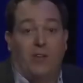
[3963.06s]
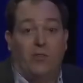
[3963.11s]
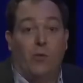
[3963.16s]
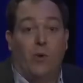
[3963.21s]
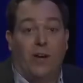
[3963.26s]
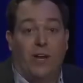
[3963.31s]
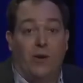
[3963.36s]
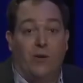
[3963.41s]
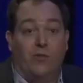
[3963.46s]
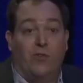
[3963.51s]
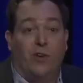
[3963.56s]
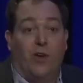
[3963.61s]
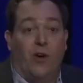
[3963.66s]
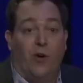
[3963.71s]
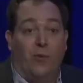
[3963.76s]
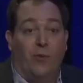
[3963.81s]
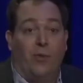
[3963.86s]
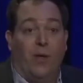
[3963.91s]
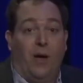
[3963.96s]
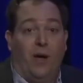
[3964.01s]
20 years
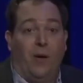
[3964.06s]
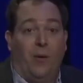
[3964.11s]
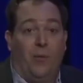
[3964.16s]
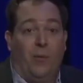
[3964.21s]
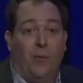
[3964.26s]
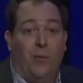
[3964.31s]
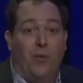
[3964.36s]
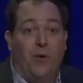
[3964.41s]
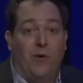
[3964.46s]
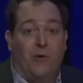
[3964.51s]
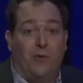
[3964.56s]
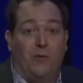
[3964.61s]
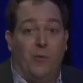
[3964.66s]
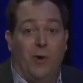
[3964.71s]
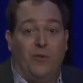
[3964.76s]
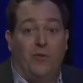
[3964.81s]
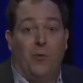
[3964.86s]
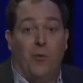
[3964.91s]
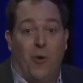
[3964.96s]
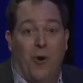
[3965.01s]
ago, uh, the theorists
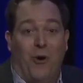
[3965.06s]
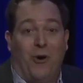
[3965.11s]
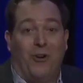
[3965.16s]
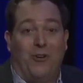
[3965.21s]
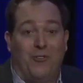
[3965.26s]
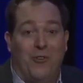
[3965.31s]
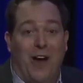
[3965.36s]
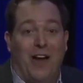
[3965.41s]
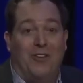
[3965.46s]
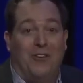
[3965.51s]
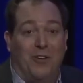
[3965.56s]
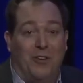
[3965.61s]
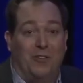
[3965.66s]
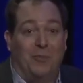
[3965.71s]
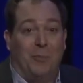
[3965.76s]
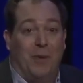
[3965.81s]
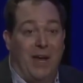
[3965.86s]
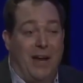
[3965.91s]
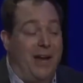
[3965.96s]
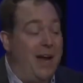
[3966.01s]
went to work trying to
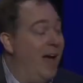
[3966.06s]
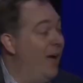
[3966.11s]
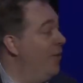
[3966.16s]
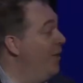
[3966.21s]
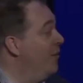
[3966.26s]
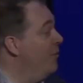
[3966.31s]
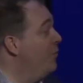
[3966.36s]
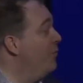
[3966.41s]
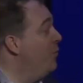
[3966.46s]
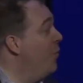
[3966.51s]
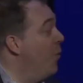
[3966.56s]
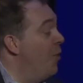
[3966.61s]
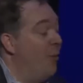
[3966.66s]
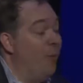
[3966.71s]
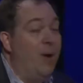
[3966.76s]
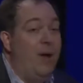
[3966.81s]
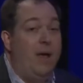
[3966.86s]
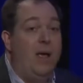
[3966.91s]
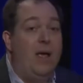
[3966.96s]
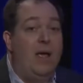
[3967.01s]
explain how they form.
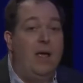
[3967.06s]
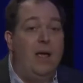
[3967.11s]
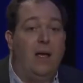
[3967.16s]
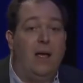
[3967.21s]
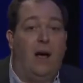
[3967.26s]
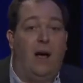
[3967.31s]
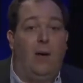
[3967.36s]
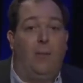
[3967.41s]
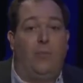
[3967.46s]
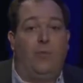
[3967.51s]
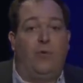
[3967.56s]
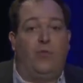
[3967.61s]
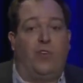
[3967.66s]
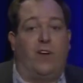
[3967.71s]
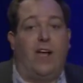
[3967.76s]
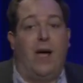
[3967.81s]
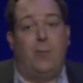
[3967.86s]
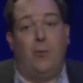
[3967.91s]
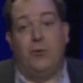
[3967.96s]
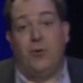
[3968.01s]
Um, there's a
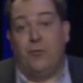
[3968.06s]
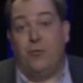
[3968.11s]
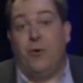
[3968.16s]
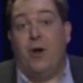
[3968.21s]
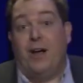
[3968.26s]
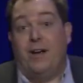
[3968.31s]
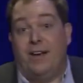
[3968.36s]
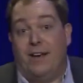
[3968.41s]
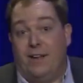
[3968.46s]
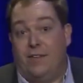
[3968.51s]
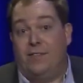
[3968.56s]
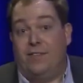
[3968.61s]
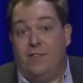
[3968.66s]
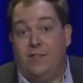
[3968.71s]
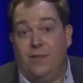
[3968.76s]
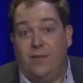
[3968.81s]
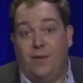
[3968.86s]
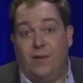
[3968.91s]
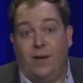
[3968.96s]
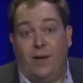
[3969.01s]
couple different ideas.
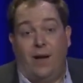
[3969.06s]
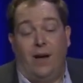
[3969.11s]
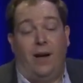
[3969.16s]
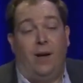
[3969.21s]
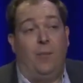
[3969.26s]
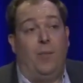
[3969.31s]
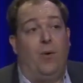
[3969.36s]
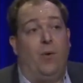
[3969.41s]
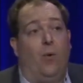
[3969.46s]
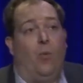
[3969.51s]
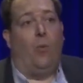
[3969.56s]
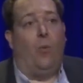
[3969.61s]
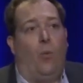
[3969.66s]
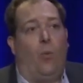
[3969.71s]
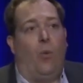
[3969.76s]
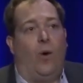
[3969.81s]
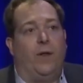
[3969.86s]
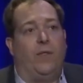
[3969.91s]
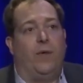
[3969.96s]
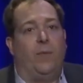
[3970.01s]
Um,
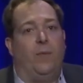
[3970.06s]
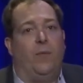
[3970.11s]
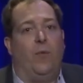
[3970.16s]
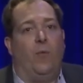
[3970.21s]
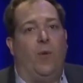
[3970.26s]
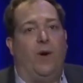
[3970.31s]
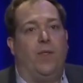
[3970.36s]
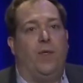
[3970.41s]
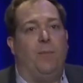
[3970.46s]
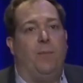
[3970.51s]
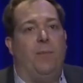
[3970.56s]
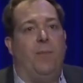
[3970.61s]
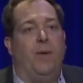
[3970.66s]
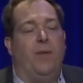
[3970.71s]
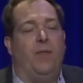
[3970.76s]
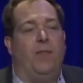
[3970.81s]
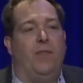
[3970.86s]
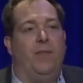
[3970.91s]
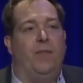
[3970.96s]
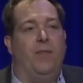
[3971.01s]
one of them, one of the,
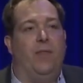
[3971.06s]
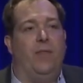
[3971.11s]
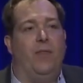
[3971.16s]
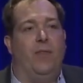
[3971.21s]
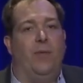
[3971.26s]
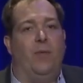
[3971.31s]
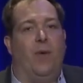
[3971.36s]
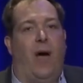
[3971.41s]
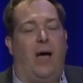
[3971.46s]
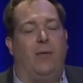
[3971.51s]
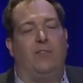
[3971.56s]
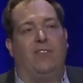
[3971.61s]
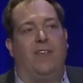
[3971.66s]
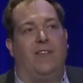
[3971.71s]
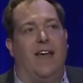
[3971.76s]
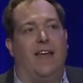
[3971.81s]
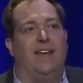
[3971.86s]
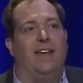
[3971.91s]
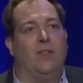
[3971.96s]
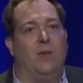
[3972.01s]
I would say
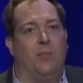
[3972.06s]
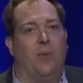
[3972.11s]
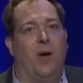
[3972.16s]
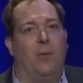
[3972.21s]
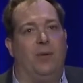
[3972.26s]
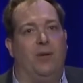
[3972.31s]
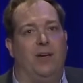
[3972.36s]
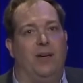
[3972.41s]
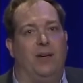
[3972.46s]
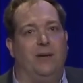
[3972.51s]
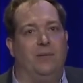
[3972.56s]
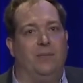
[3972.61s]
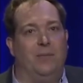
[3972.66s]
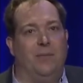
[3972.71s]
the idea that probably